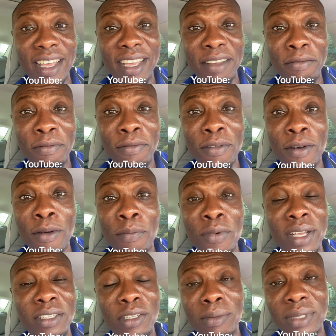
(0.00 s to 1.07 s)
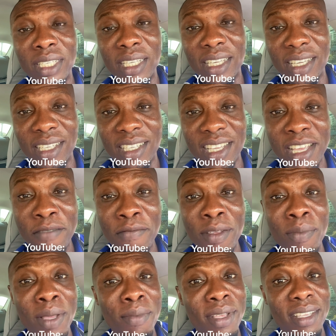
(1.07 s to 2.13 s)
4 point something kg? If the
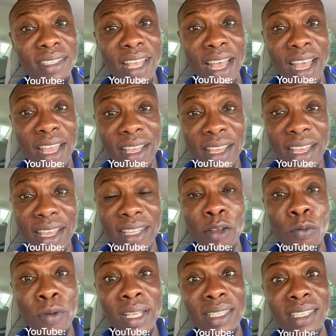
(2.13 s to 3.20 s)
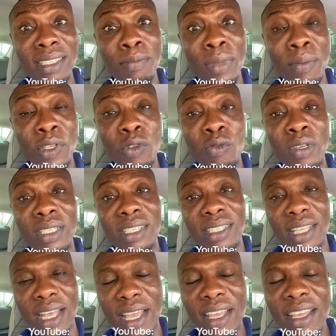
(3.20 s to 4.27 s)
baby is high, baby's weight is
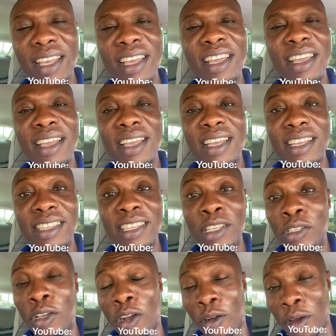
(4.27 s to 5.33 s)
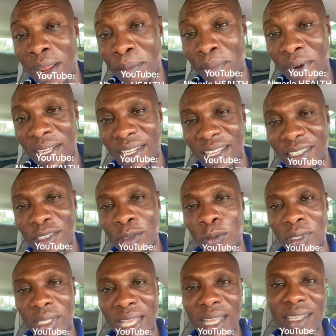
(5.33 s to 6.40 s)
high, this your current pregnancy, you
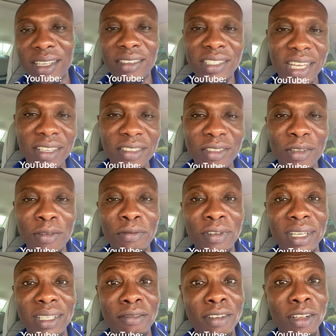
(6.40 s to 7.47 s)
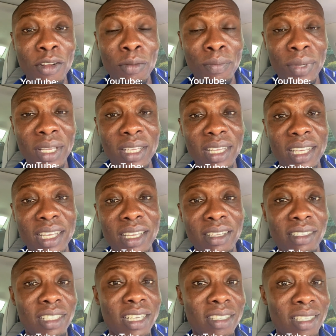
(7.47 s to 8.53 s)
stand a chance of developing
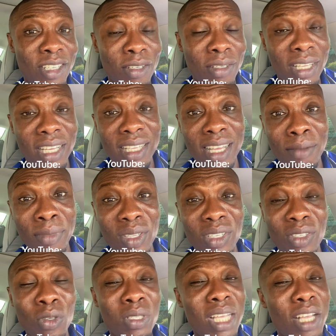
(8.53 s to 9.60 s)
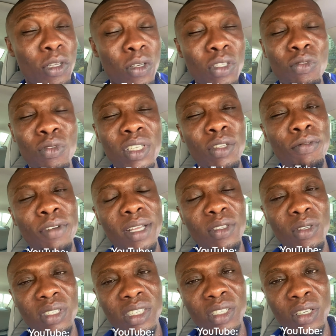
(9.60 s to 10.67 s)
gestational diabetes. Those are just risk
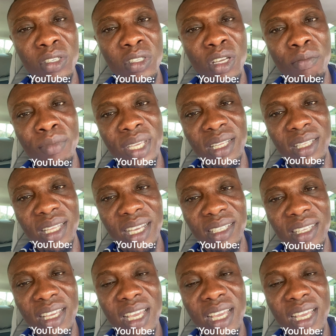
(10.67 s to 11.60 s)
factors. It does not mean that